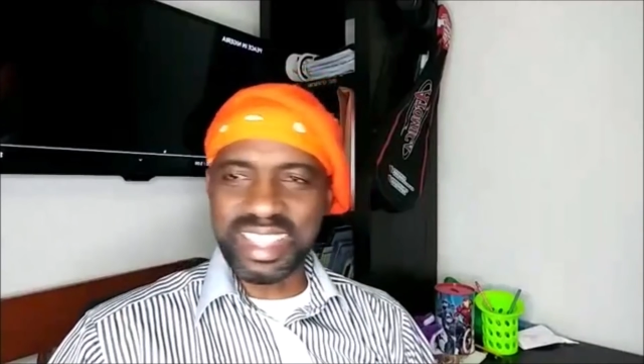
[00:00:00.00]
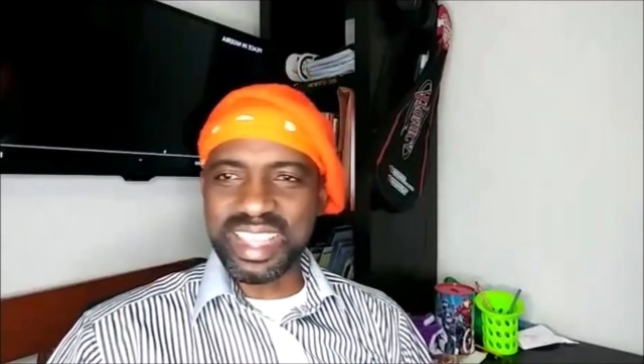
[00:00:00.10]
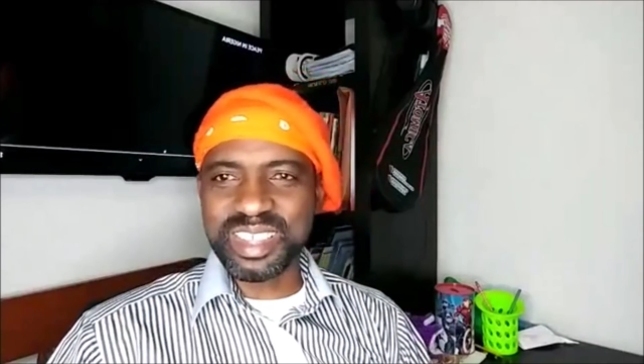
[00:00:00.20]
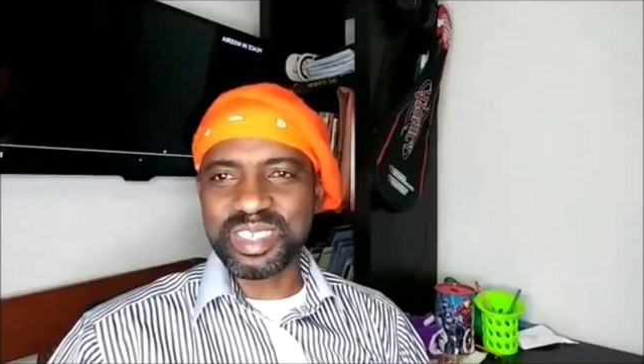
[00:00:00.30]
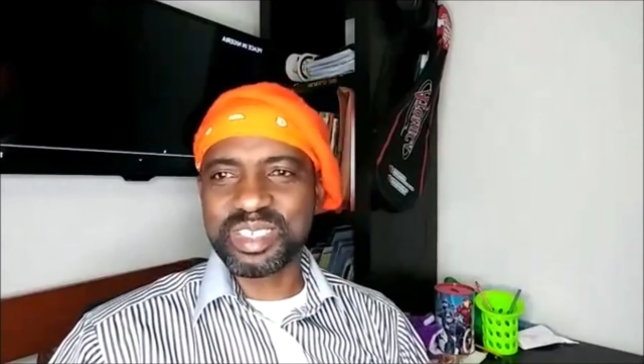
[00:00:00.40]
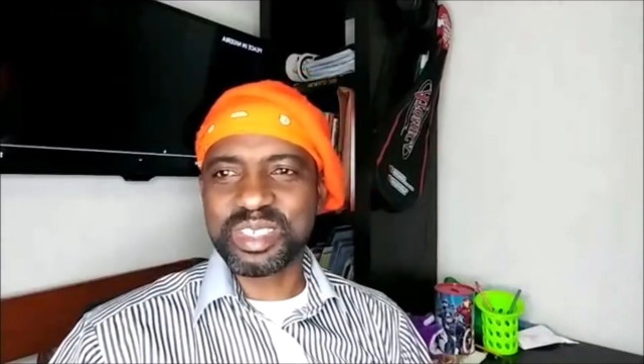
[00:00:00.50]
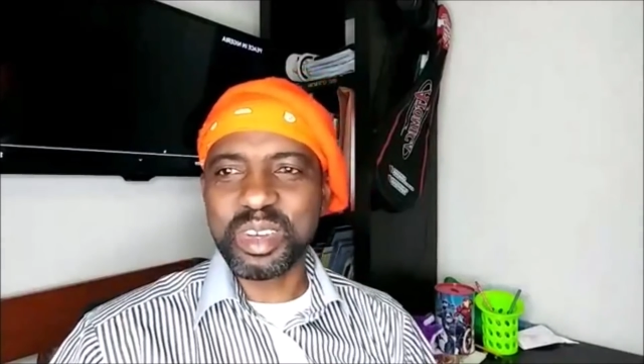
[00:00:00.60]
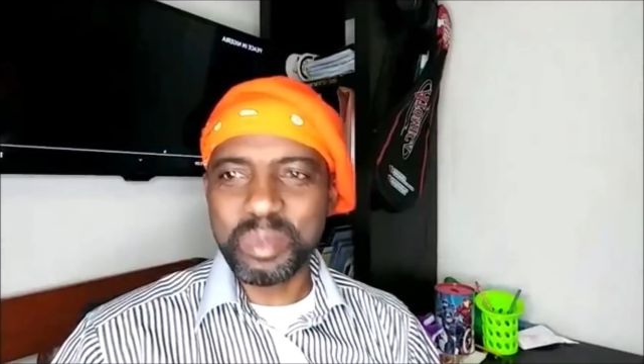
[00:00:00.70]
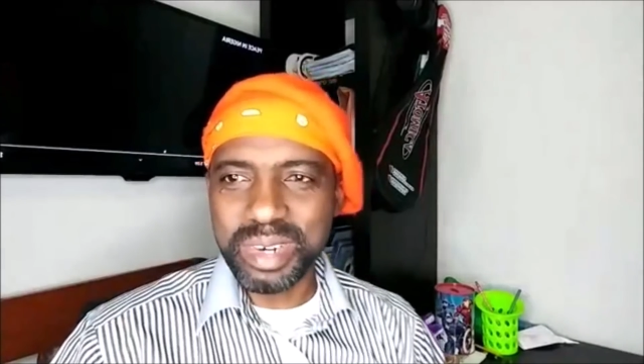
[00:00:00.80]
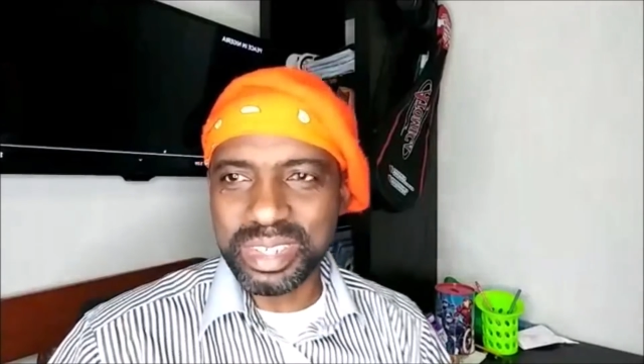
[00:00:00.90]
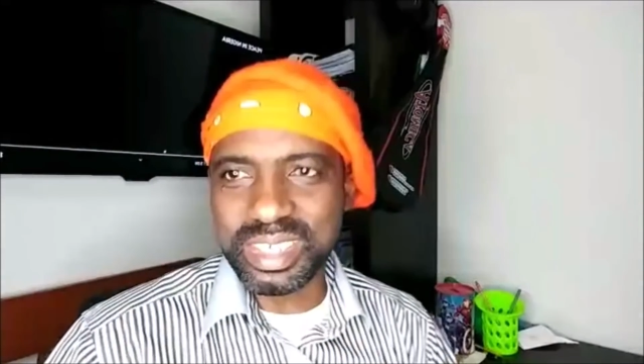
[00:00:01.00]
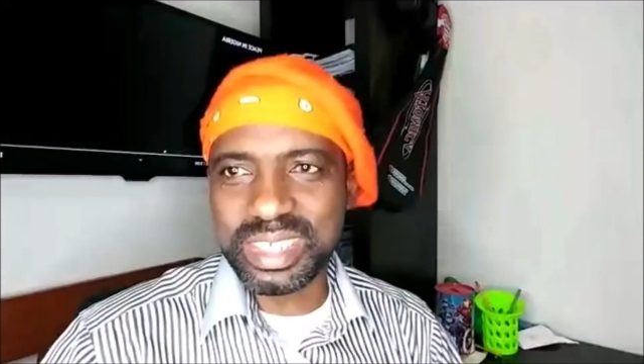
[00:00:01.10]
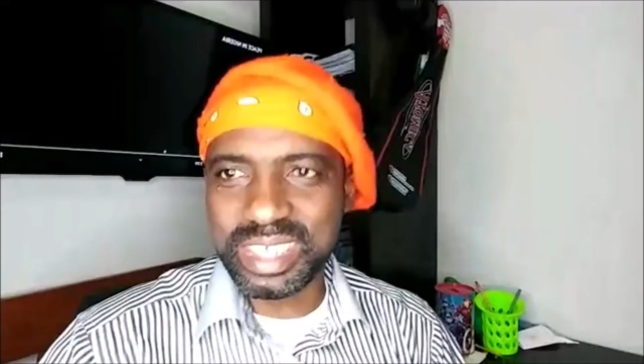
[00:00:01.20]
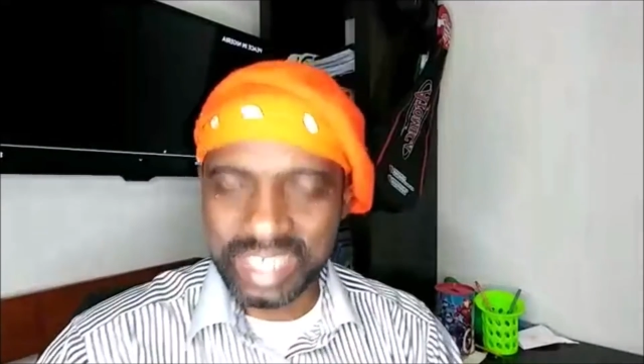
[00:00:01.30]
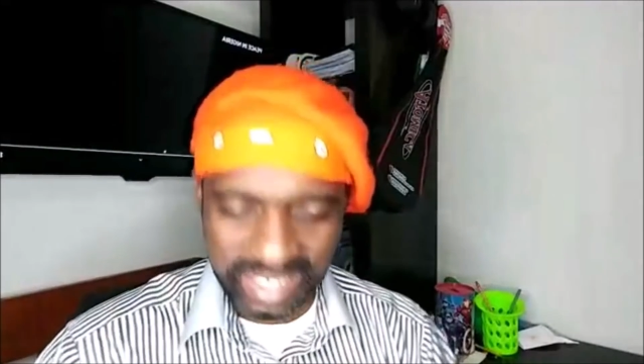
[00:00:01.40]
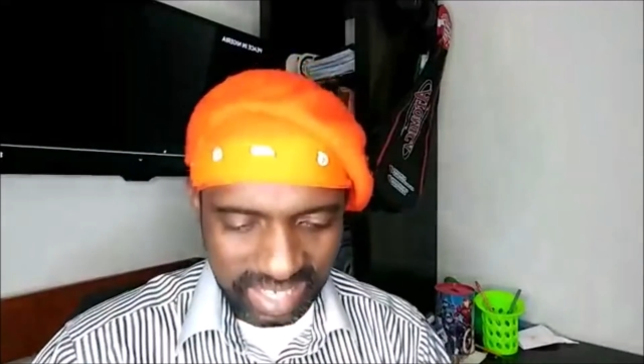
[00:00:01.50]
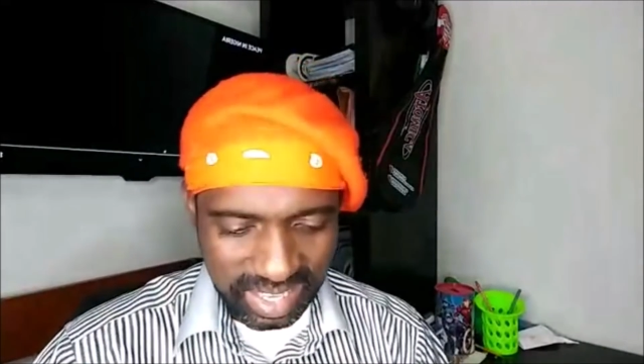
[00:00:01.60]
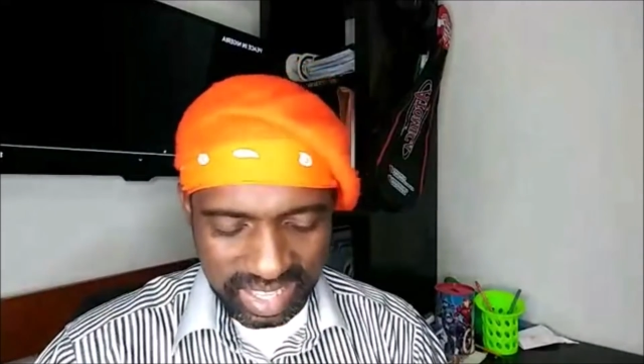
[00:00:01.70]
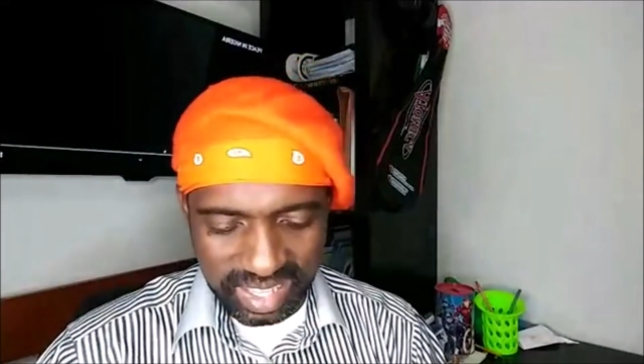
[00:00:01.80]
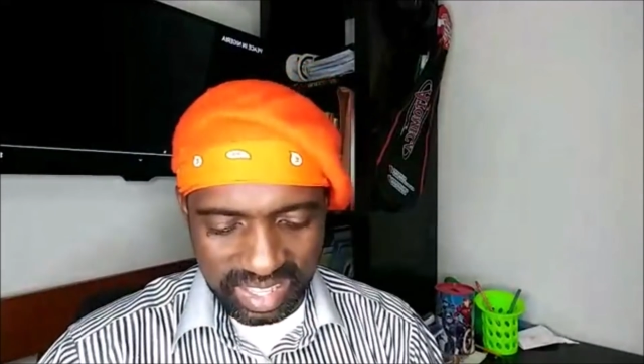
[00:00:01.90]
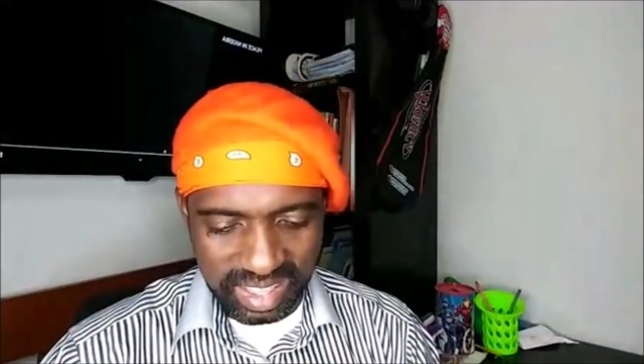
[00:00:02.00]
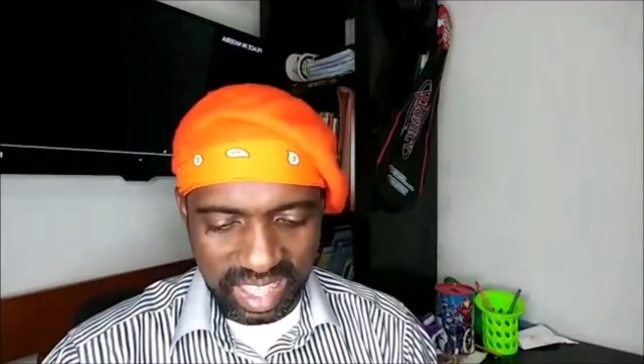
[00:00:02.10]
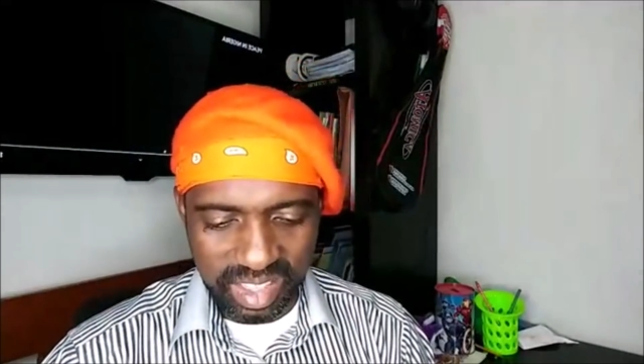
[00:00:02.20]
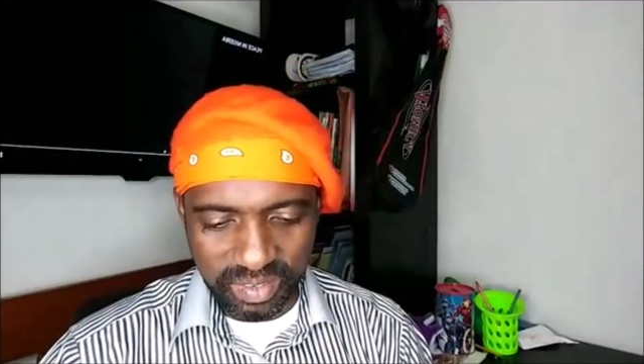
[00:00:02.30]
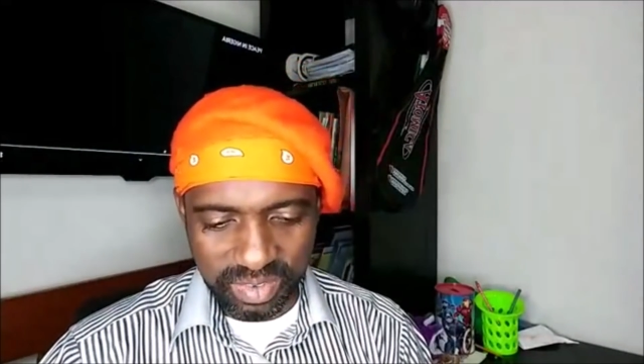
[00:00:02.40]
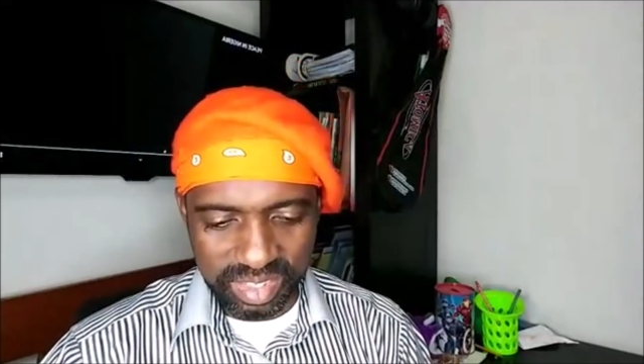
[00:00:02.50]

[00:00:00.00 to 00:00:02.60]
Thank you so much. Thank you for